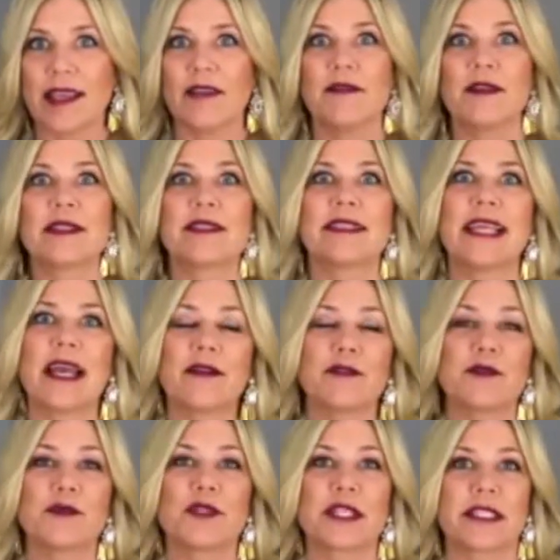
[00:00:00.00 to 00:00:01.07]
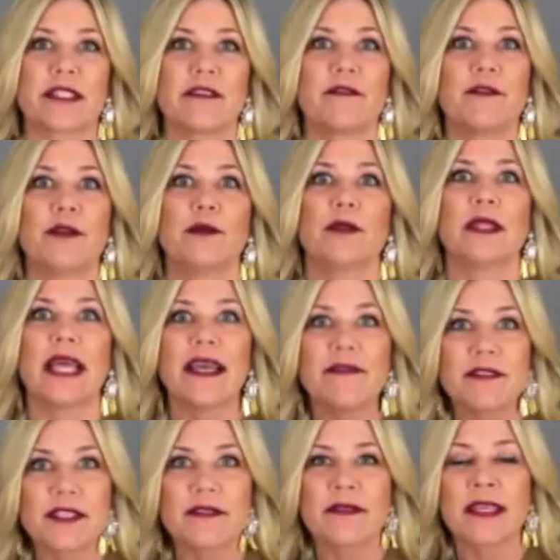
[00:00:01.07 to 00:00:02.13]
If it's down to just a few
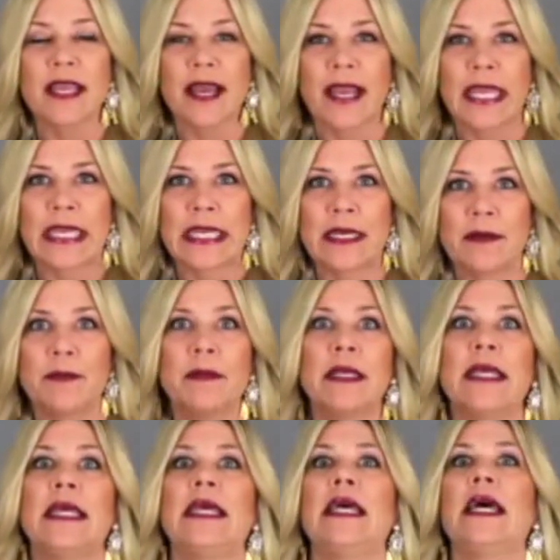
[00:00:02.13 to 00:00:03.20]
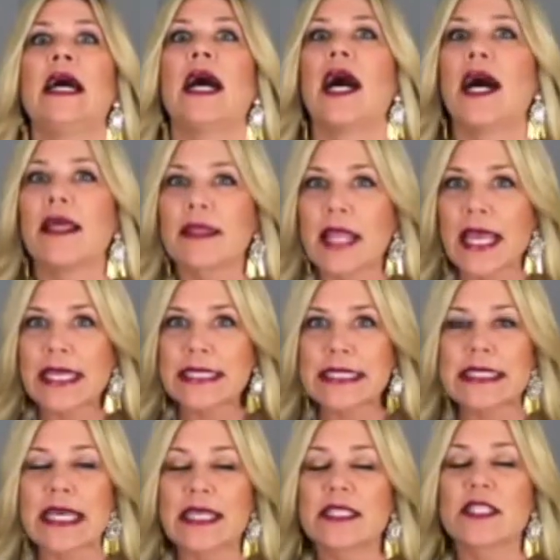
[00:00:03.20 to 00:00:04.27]
left of the item, online
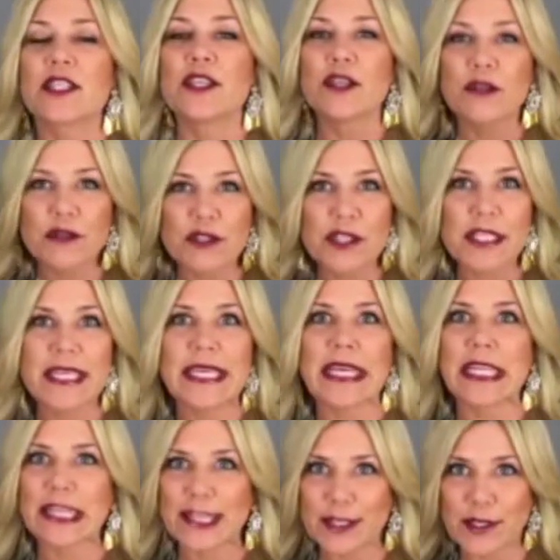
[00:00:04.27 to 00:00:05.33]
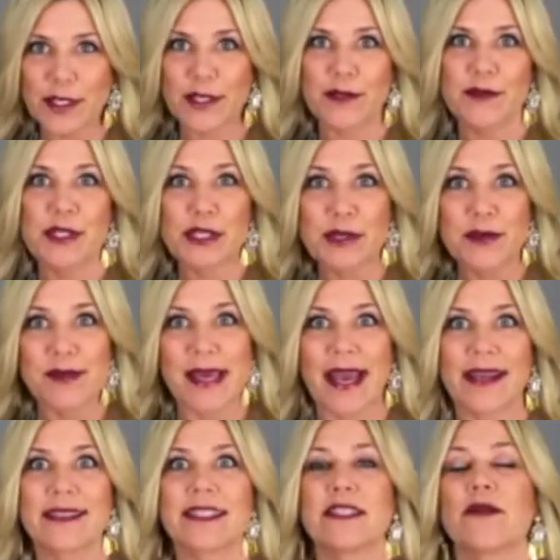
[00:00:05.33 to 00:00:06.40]
sites usually alert you to
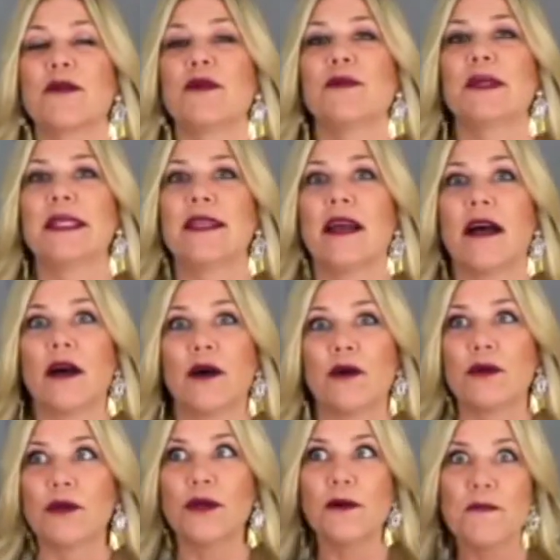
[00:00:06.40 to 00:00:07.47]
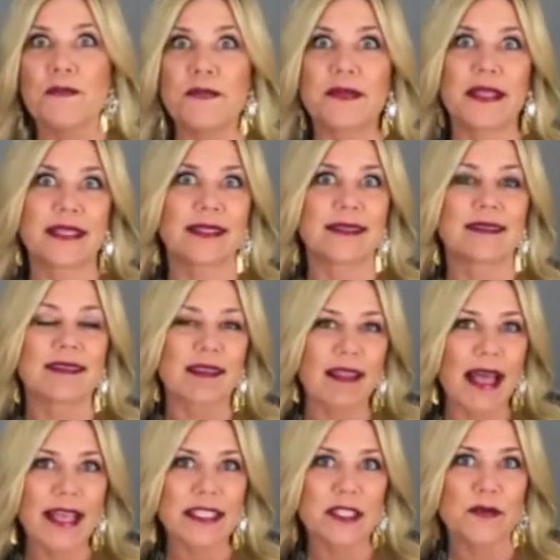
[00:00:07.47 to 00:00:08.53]
that so you would know, oh, this is the
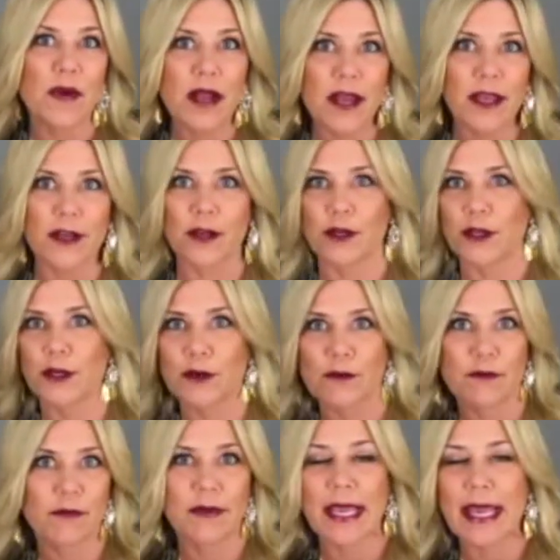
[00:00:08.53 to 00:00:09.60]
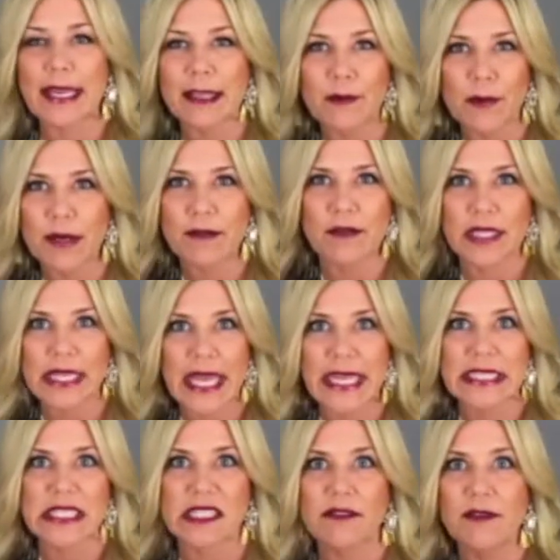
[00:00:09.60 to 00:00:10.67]
last one or you're getting one of the
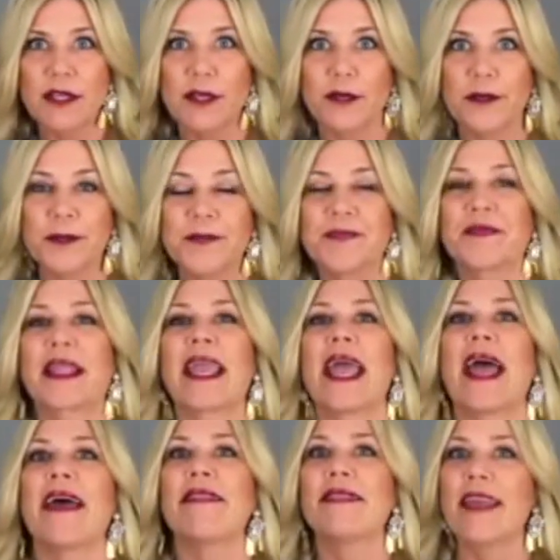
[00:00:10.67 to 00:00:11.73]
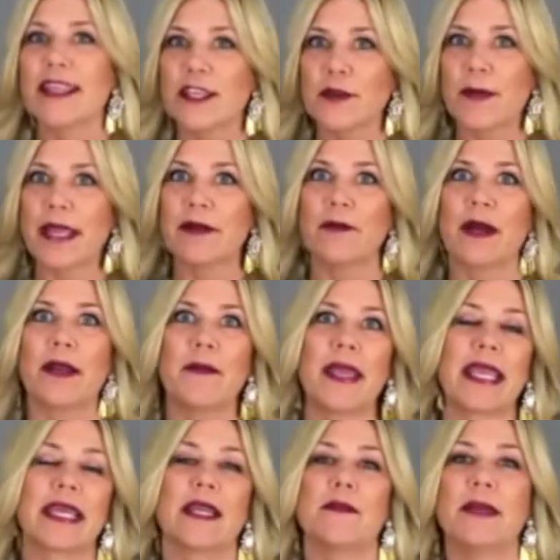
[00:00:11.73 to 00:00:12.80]
last few and then you might want to
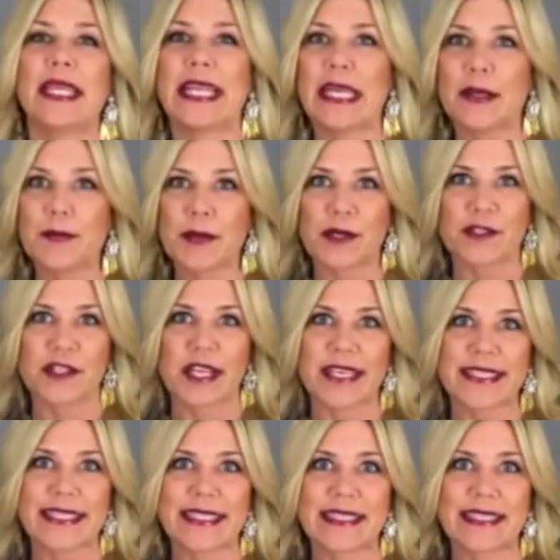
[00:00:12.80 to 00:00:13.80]
make an immediate purchase.